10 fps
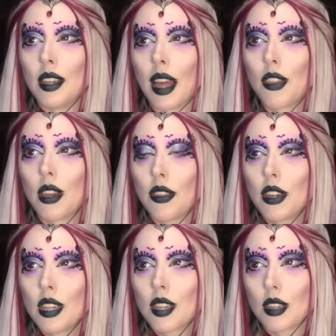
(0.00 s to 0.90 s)
Now,
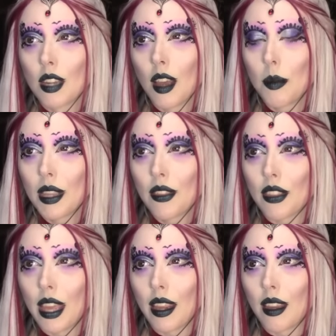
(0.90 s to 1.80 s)
the disturbing
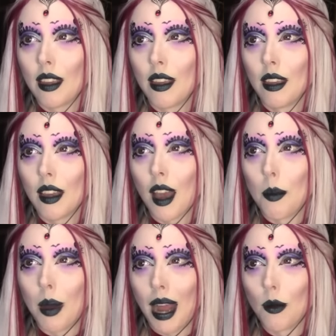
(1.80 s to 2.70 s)
thing
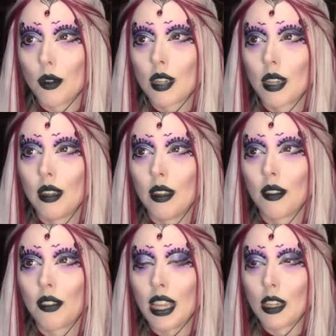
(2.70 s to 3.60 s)
about
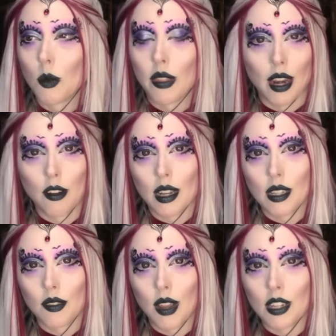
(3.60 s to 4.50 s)
things with
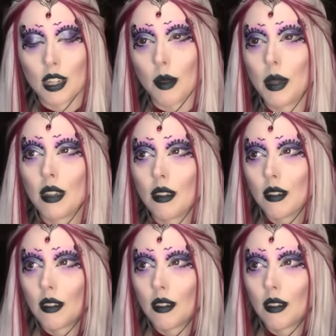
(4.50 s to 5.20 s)
anorexia fetishes, I mean,